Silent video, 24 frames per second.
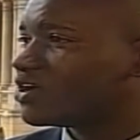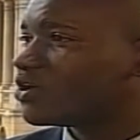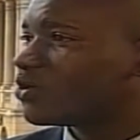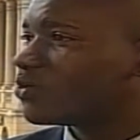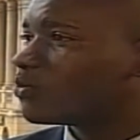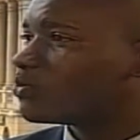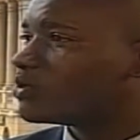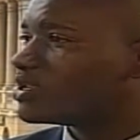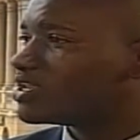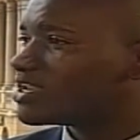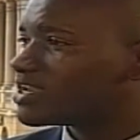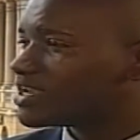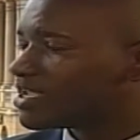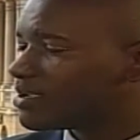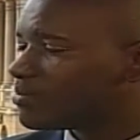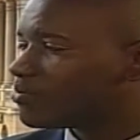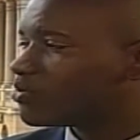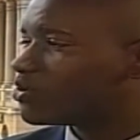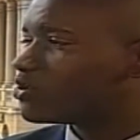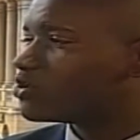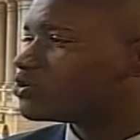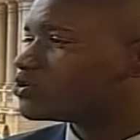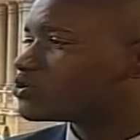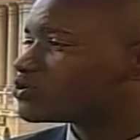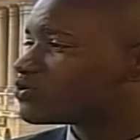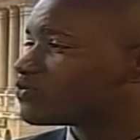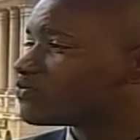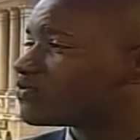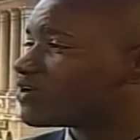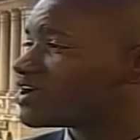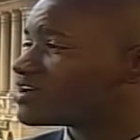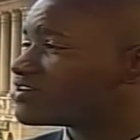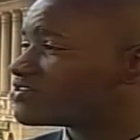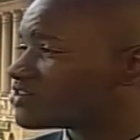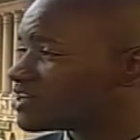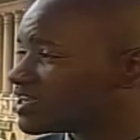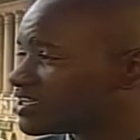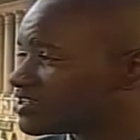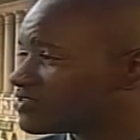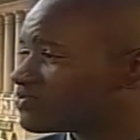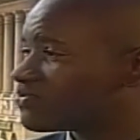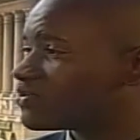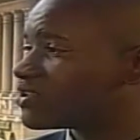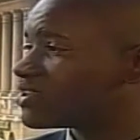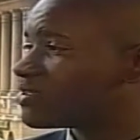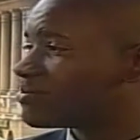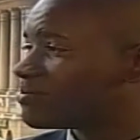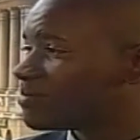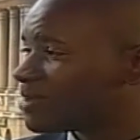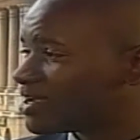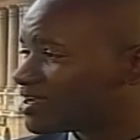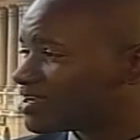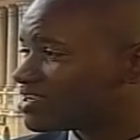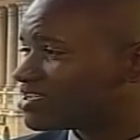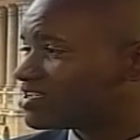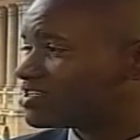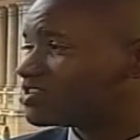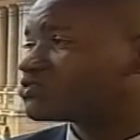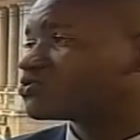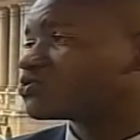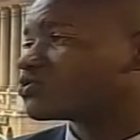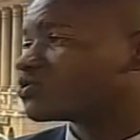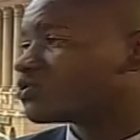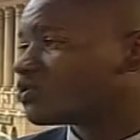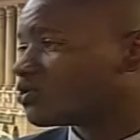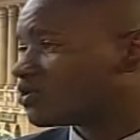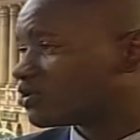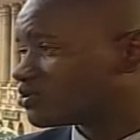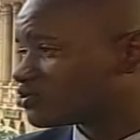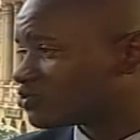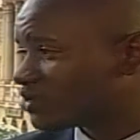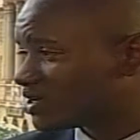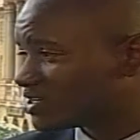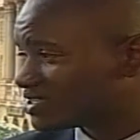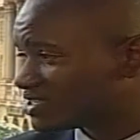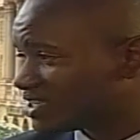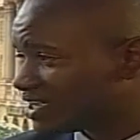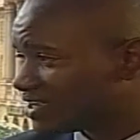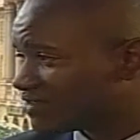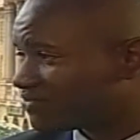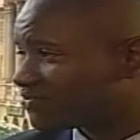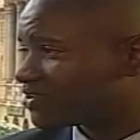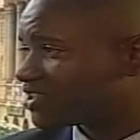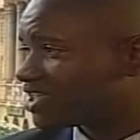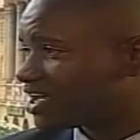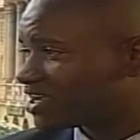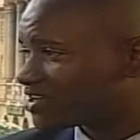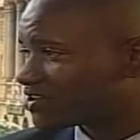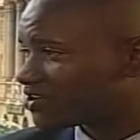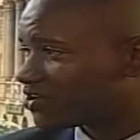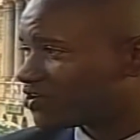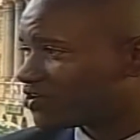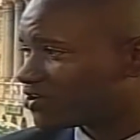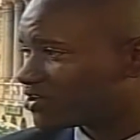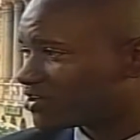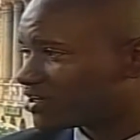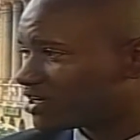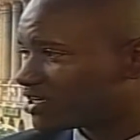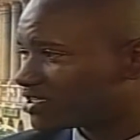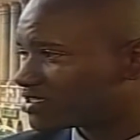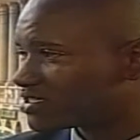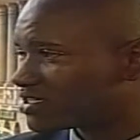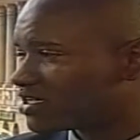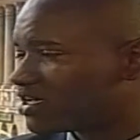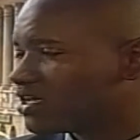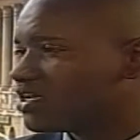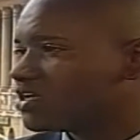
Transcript: will enable you to fundraise for the money to go to attend for that congress.